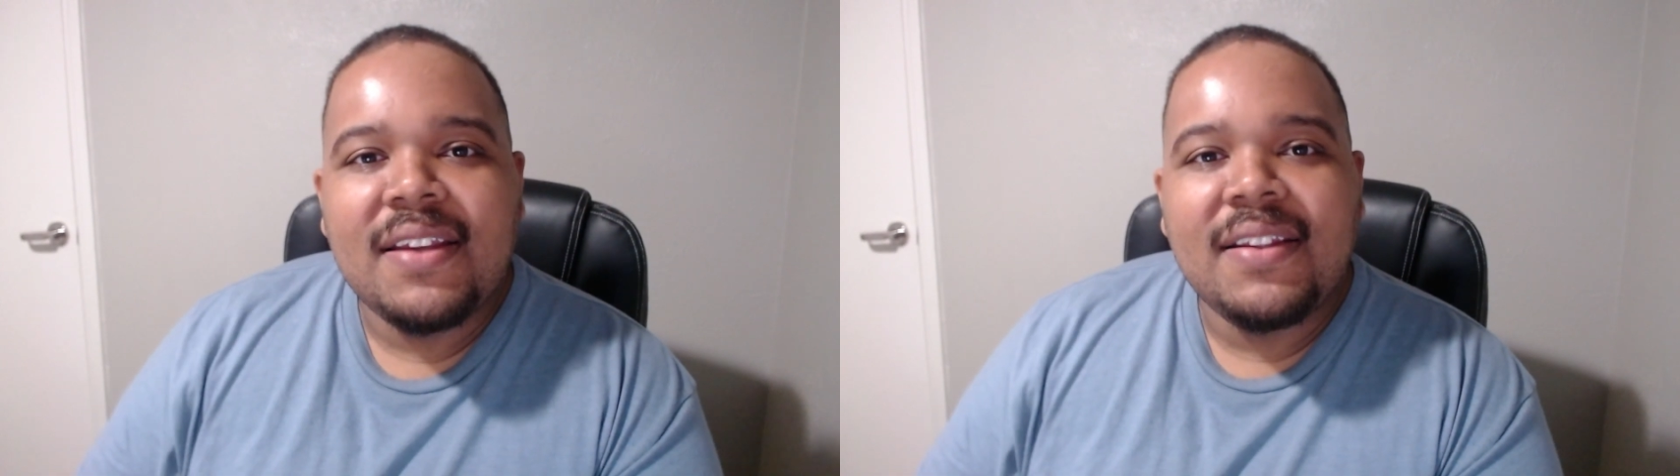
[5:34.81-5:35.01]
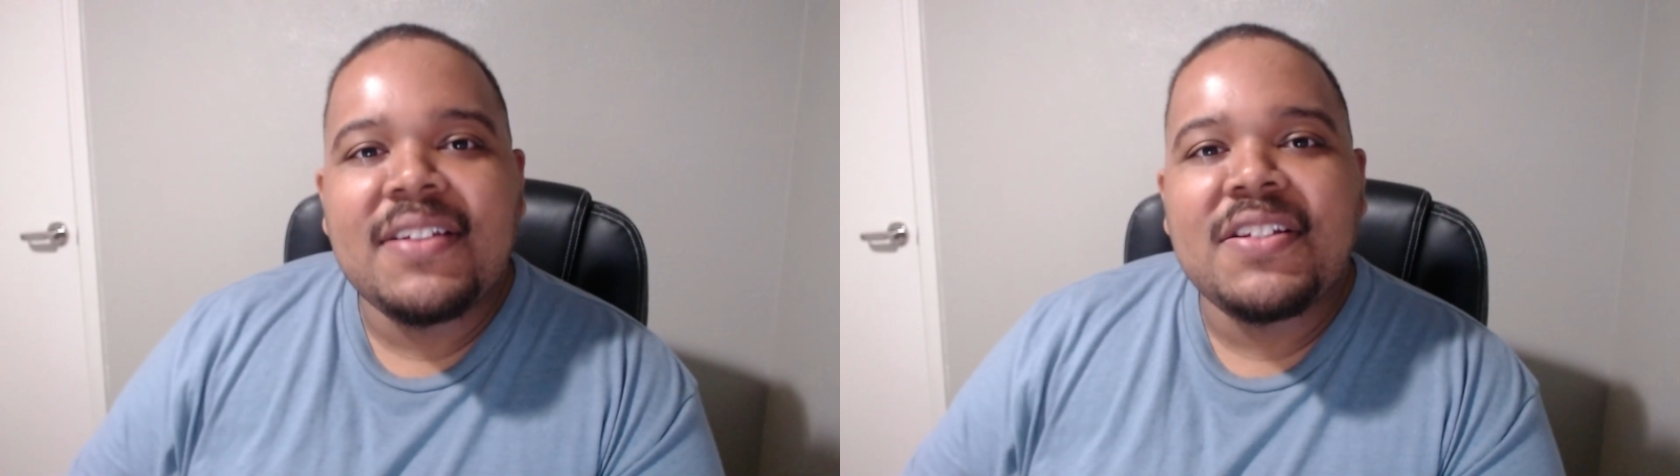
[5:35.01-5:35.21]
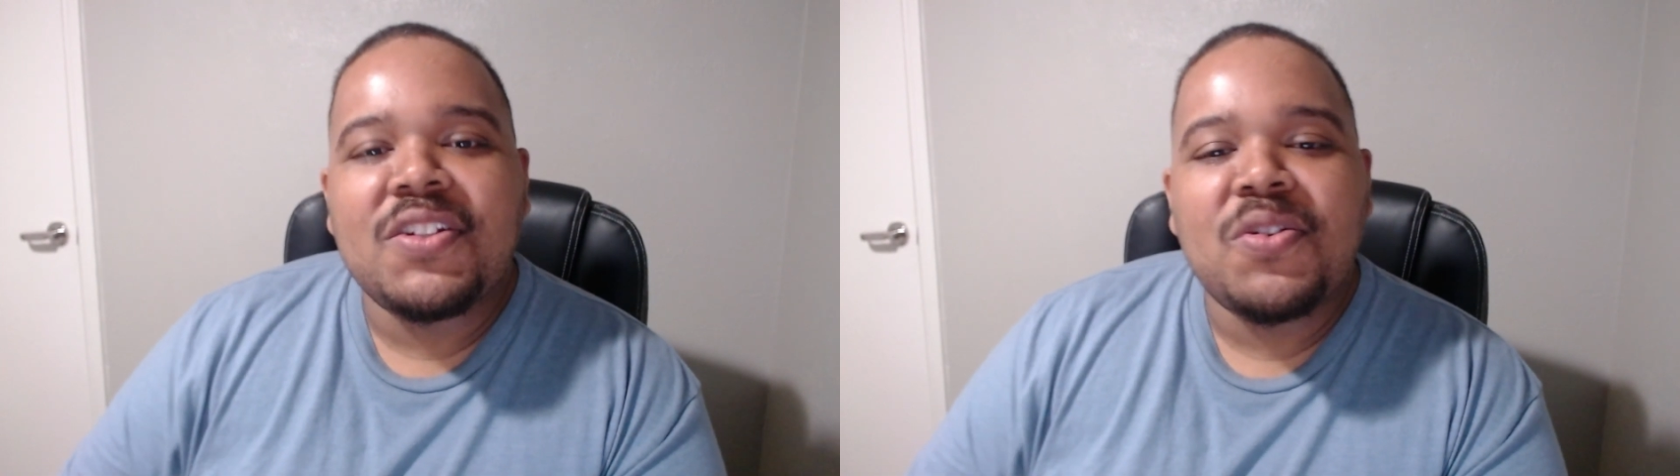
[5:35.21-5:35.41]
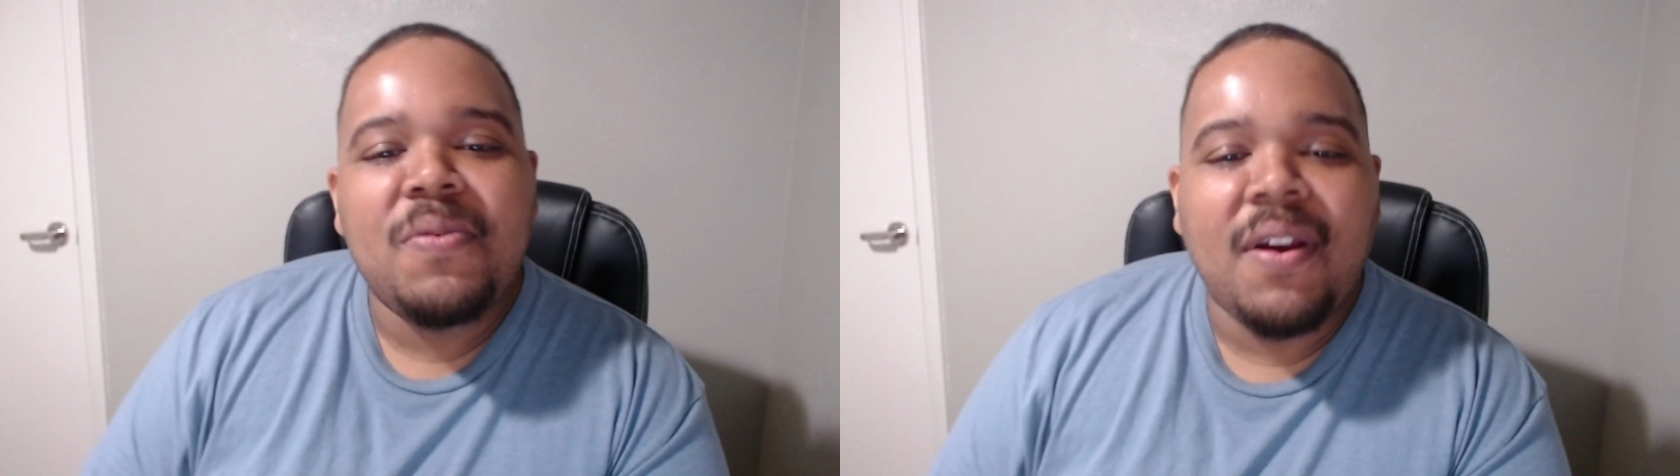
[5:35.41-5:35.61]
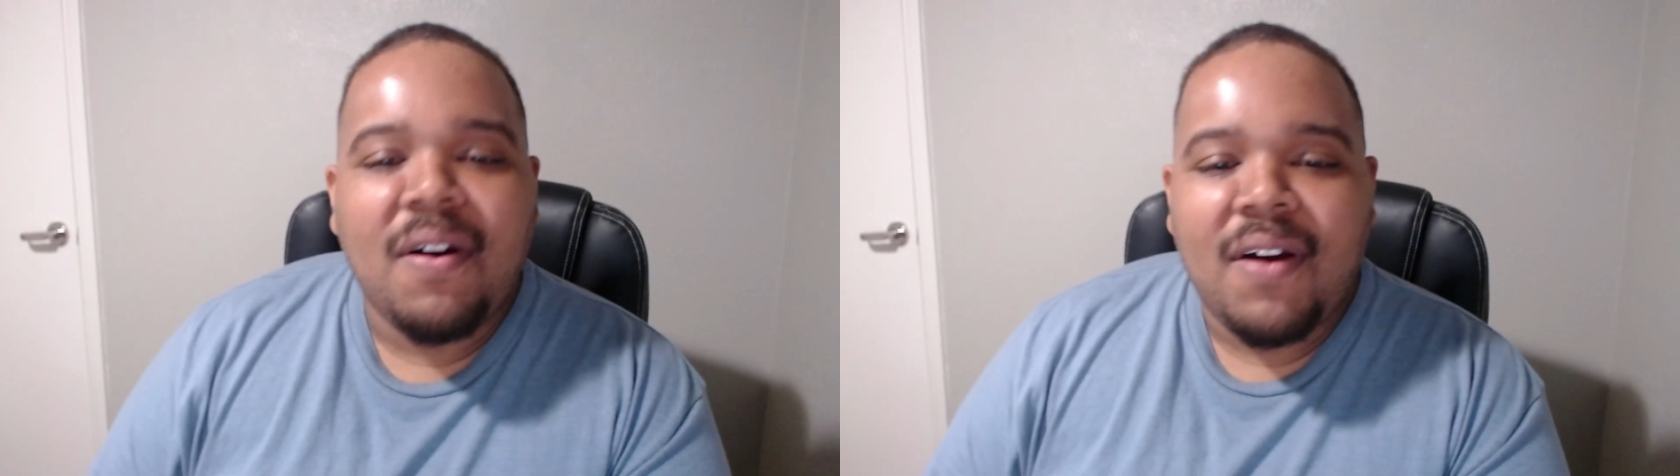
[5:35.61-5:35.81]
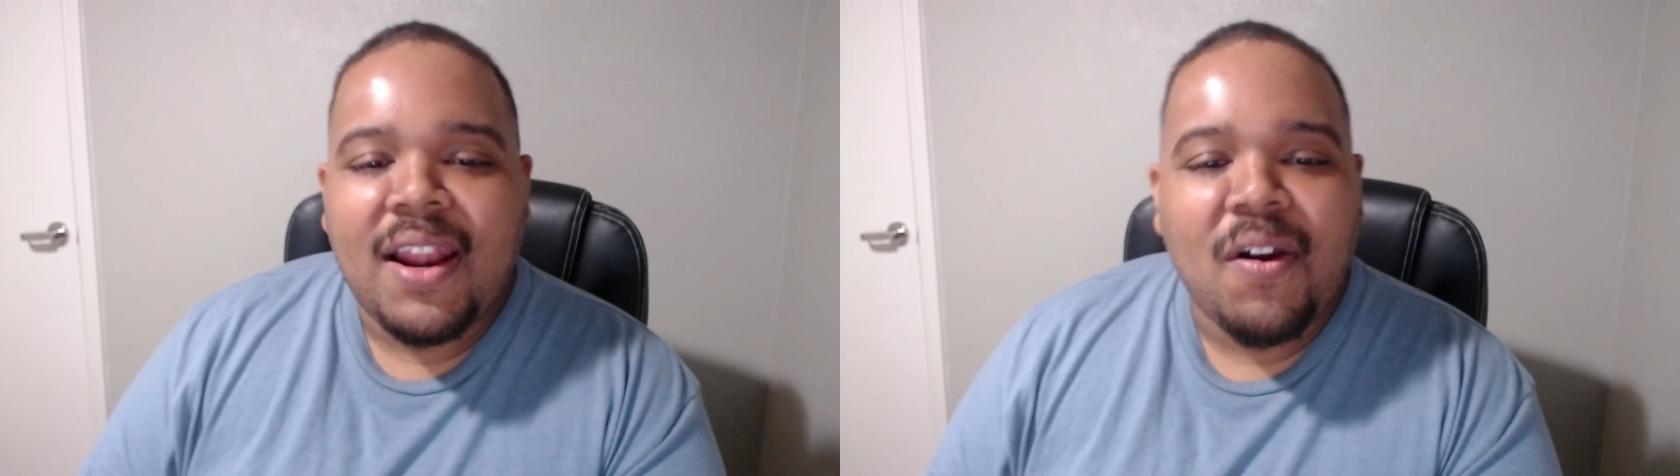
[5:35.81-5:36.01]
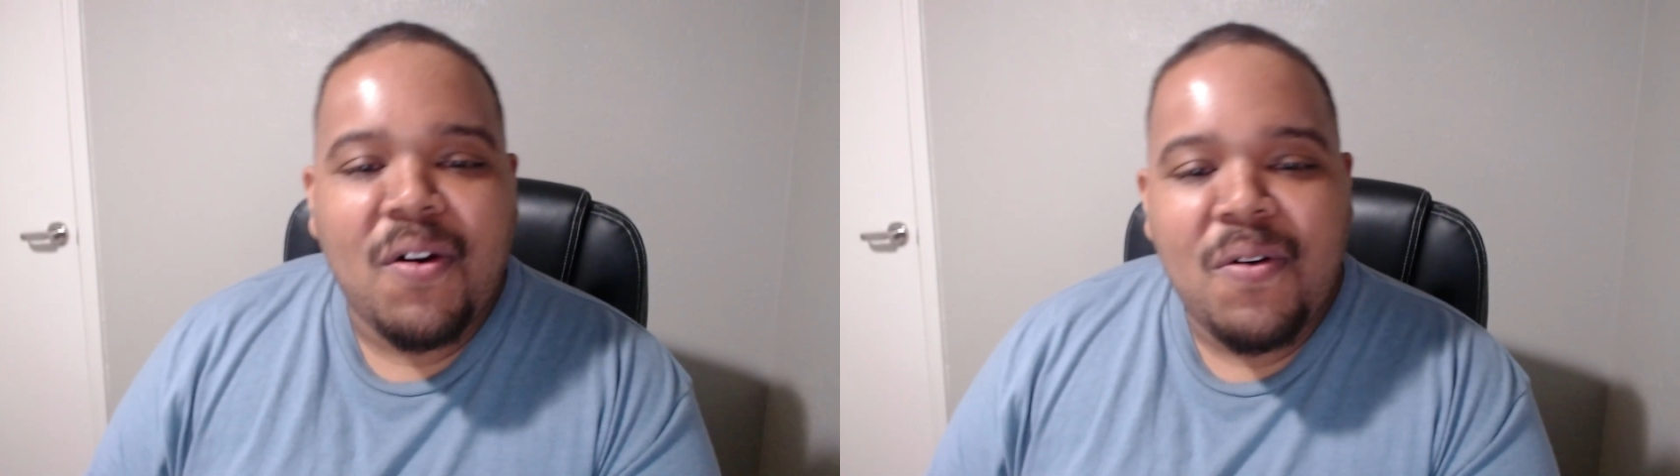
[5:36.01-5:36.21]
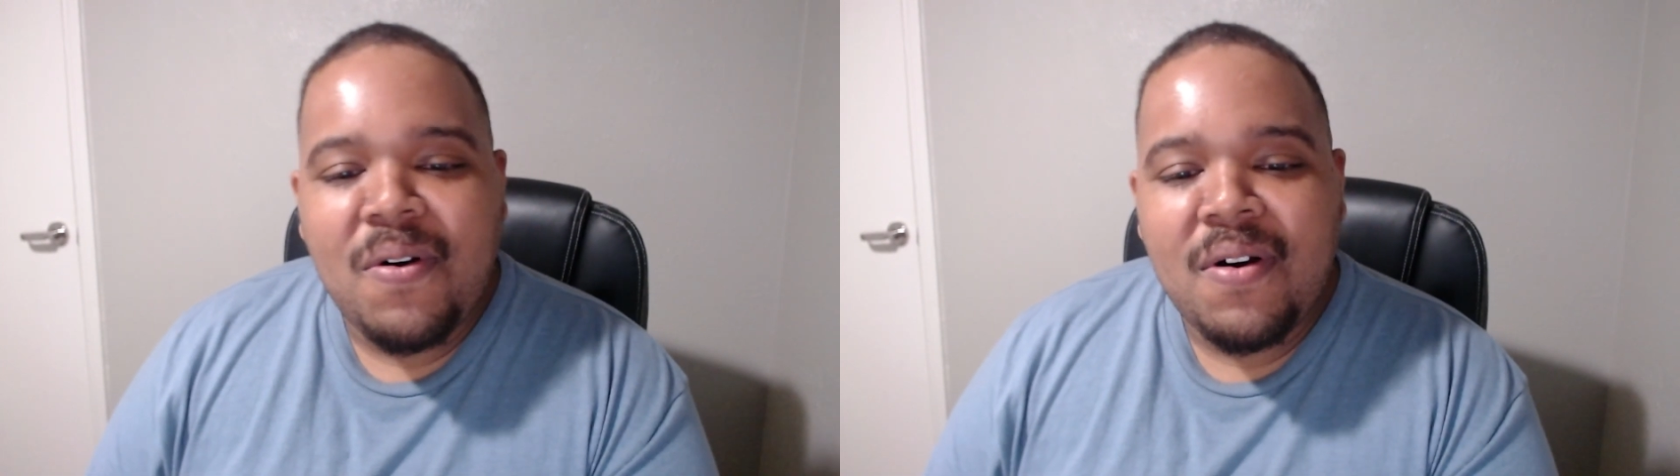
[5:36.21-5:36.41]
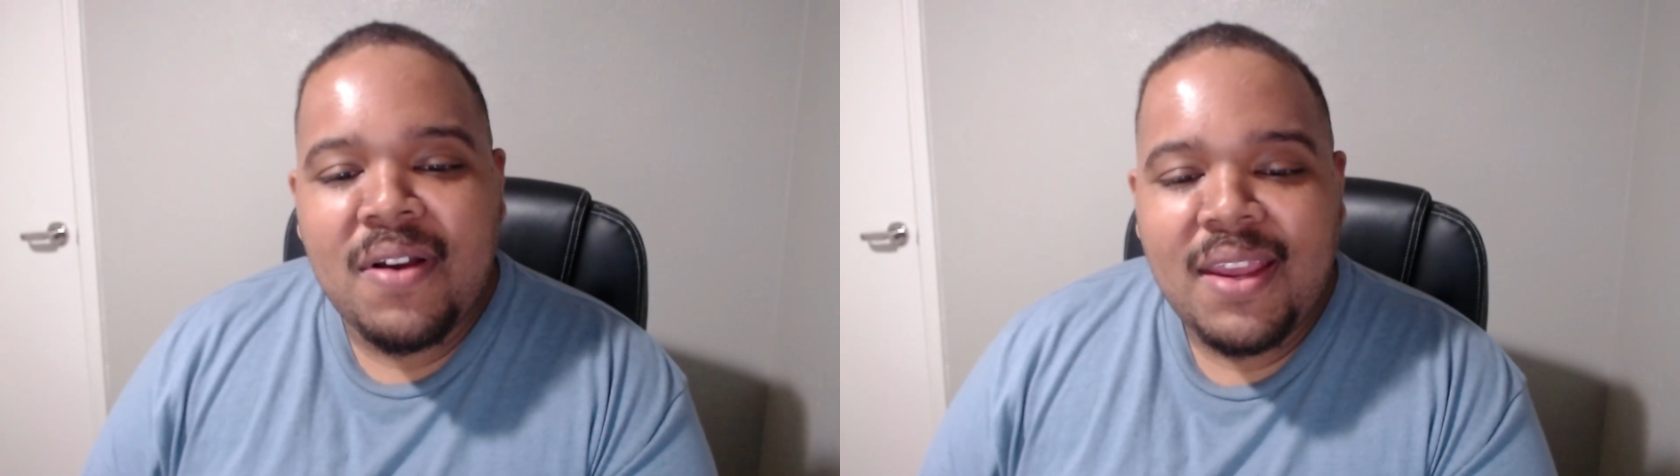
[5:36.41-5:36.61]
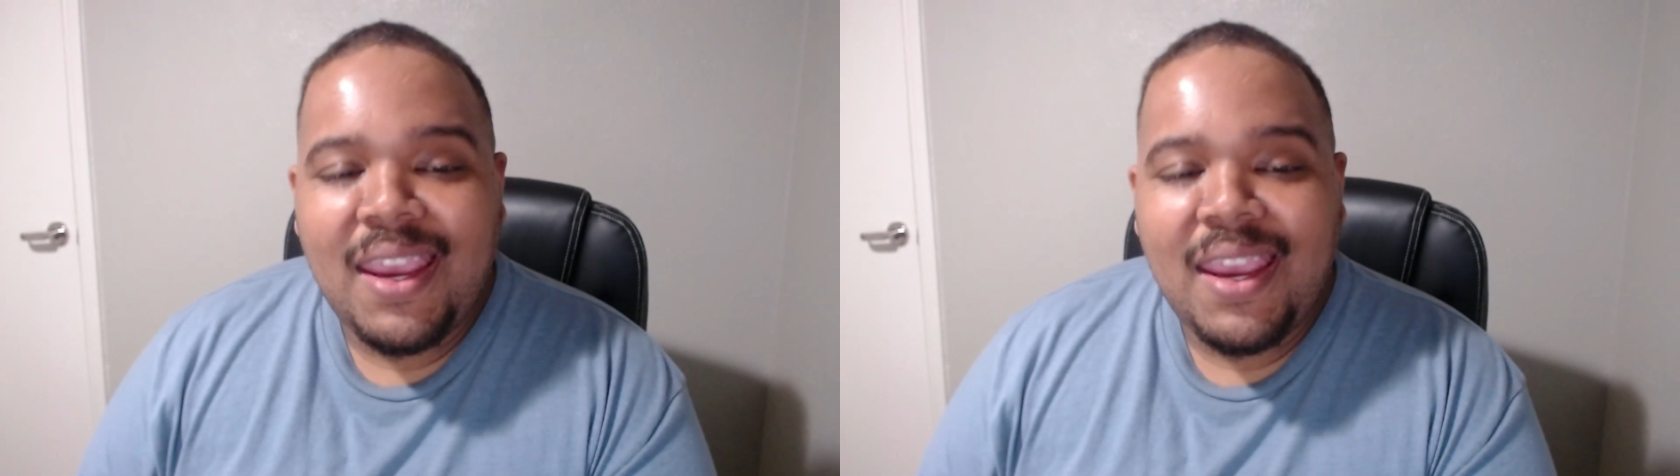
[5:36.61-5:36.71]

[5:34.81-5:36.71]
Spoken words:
These are just who we are at our core,